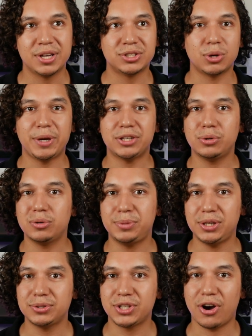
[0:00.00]
So we get to
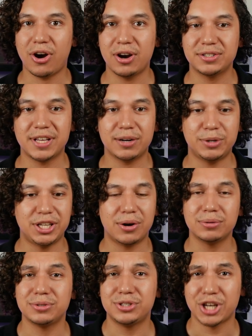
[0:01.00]
abuse cards that we
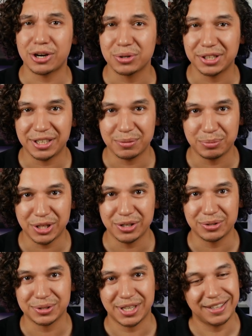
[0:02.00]
don't generally
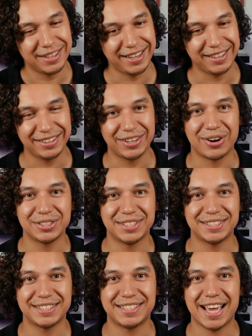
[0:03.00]
abuse, like
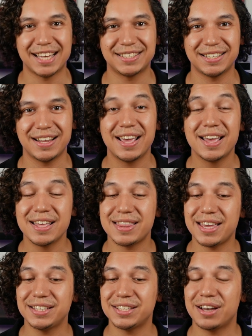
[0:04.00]
Garza's Assassin,
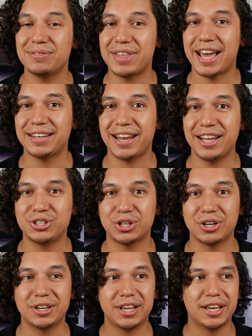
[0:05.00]
things of that
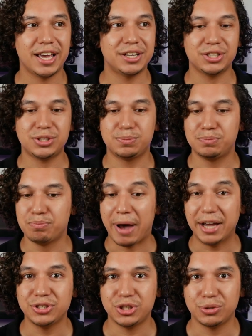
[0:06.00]
nature. And just
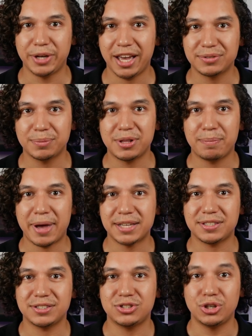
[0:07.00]
mind you, we have some of the
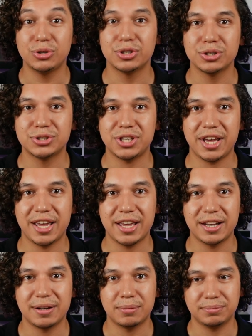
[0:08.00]
best tutors
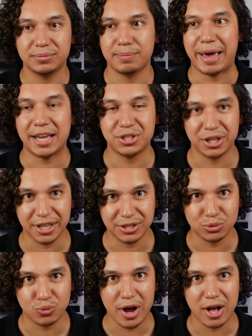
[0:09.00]
in Magic
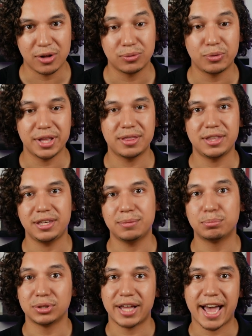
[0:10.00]
as well with the
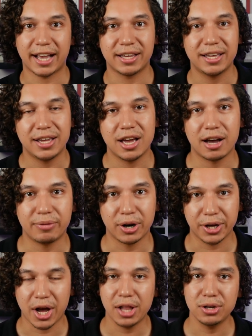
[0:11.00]
black of our
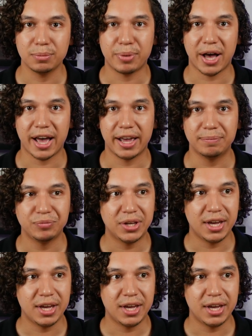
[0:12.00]
color pie.